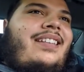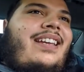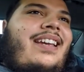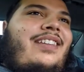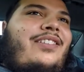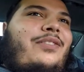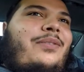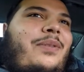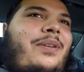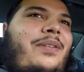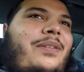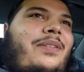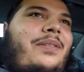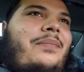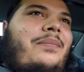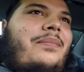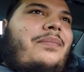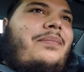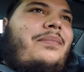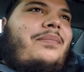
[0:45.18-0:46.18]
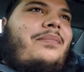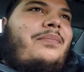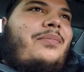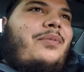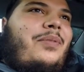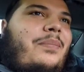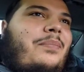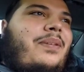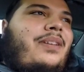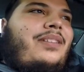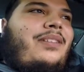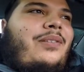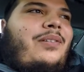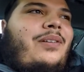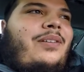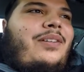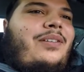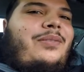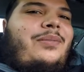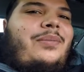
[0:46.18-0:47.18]
they had three of them, but we picked the
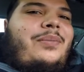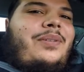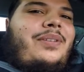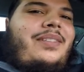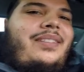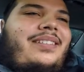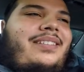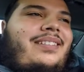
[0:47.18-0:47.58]
earliest one.